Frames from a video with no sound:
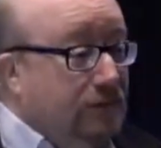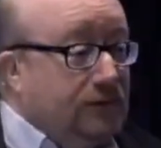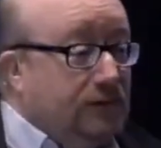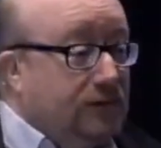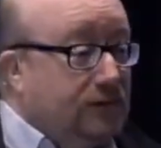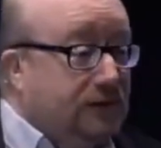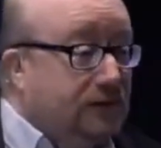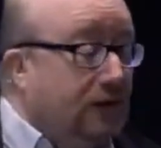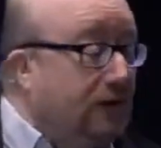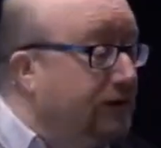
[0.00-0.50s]

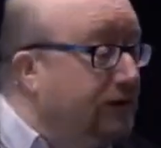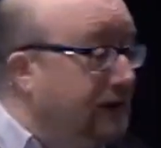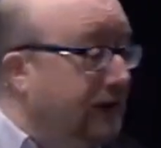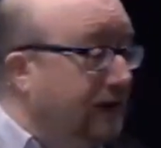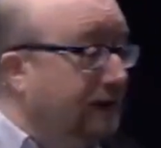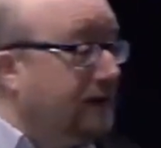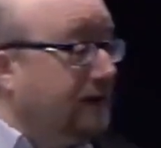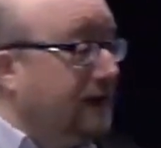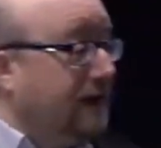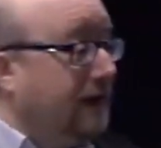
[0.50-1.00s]
so
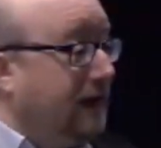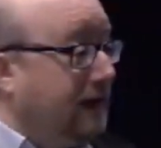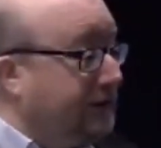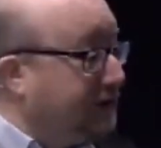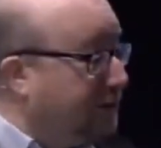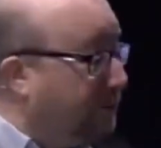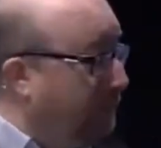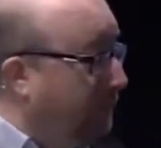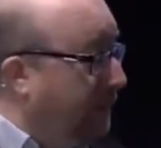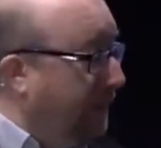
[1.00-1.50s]

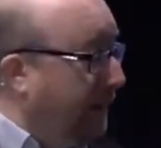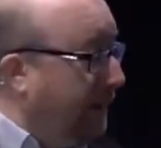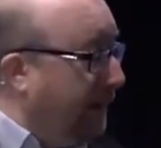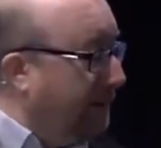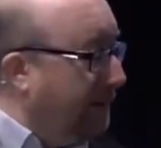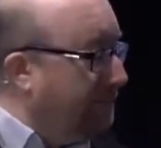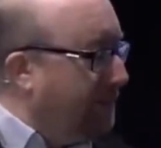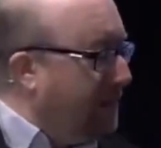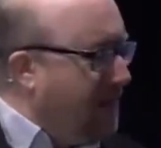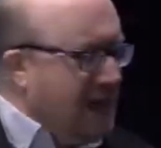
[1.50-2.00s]
downcast within
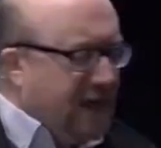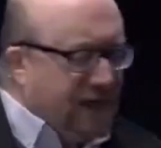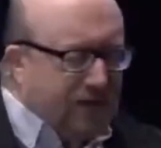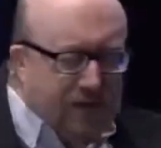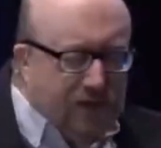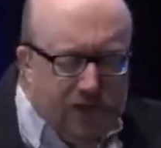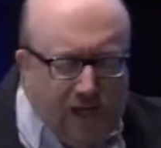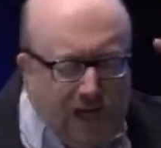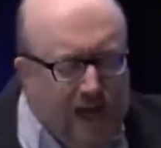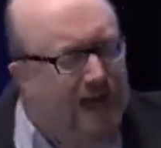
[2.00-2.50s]
him?
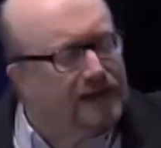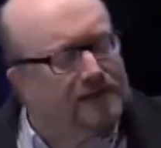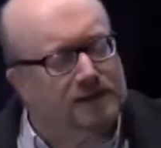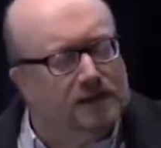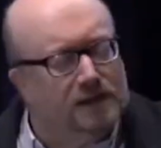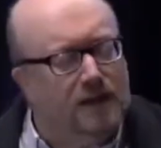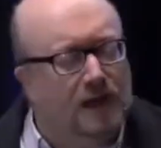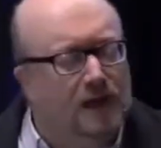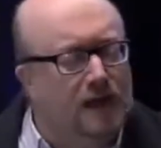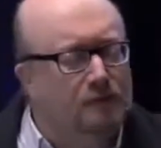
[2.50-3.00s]
Yet
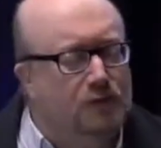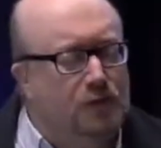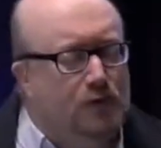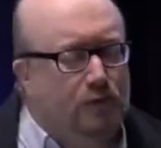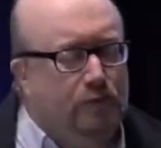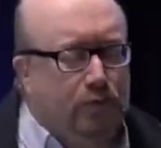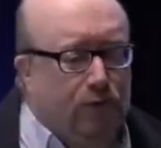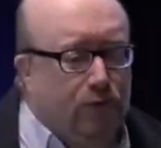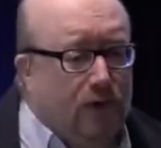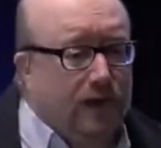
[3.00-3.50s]
I will
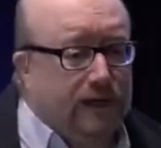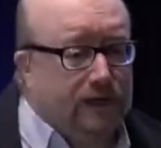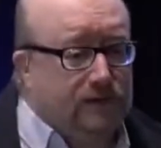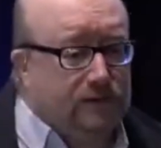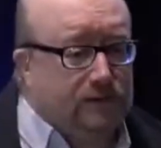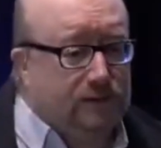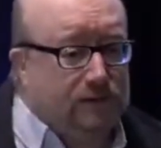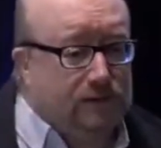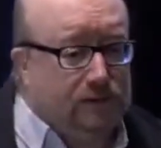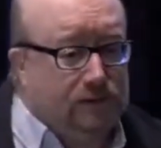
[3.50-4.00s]
praise
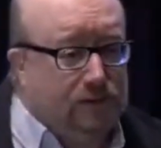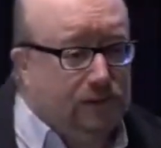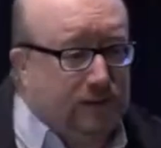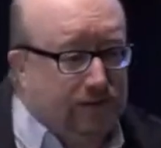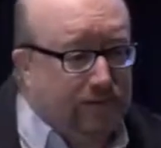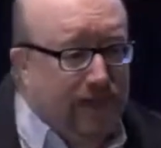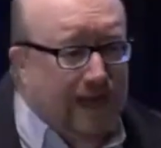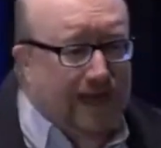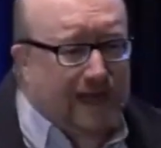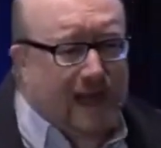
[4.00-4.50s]
the Lord.
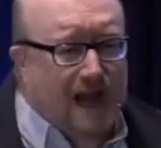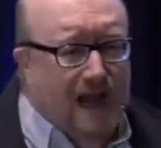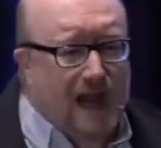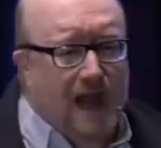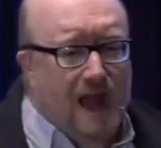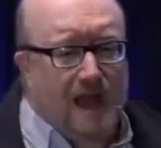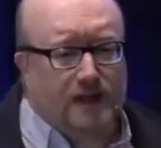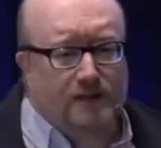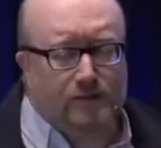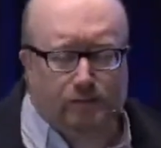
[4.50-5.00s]
And that
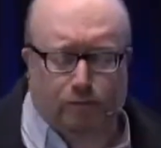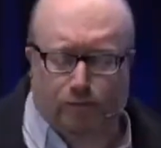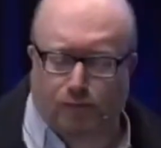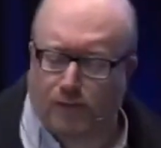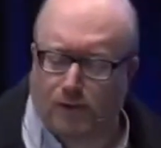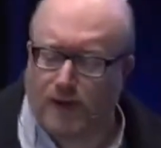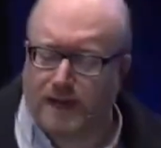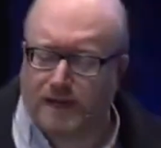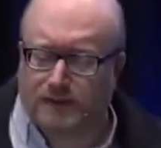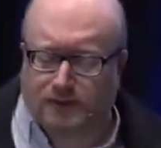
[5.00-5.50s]
heart of
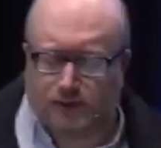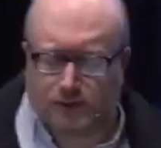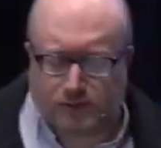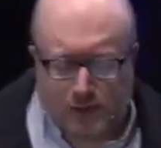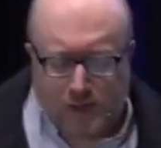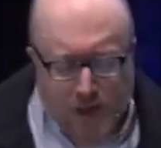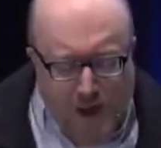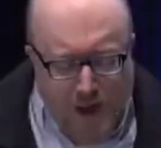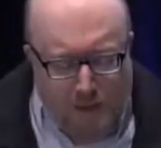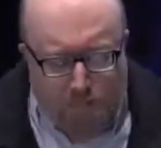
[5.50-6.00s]
praise just
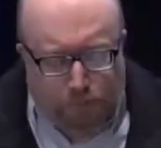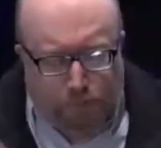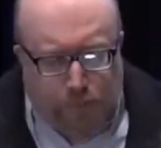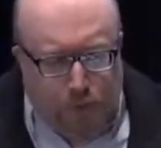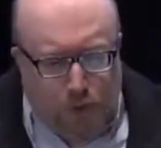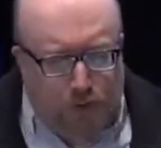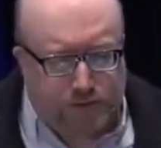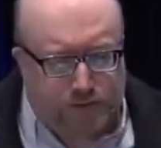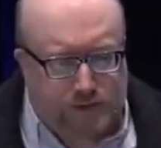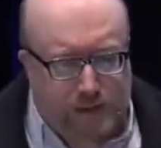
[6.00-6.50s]

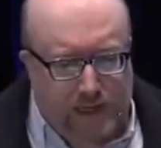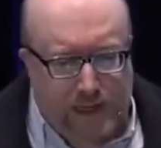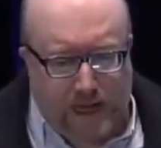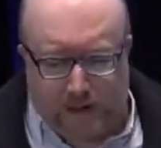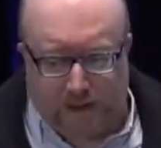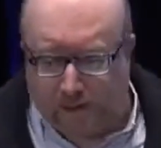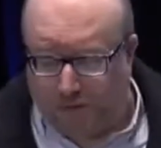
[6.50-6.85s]
bursting out,